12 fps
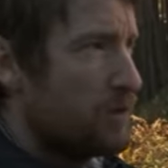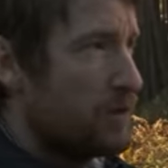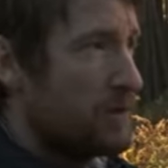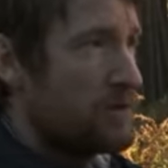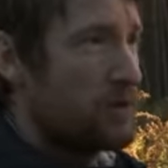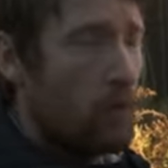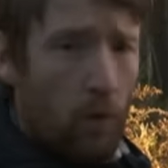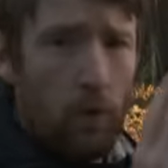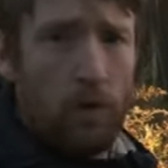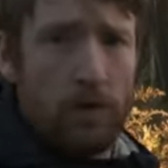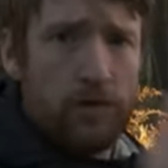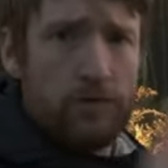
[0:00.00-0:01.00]
woodland, so
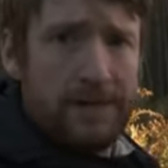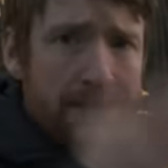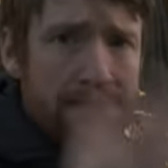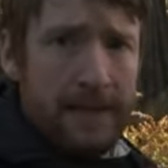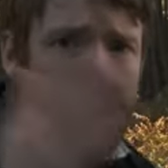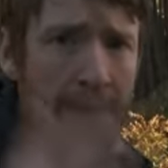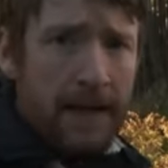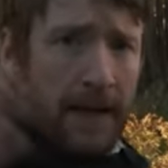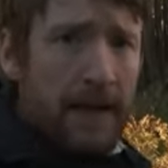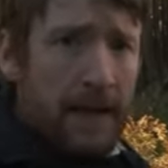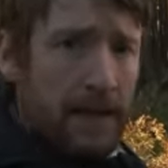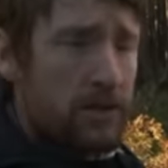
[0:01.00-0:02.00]
all the trees, they're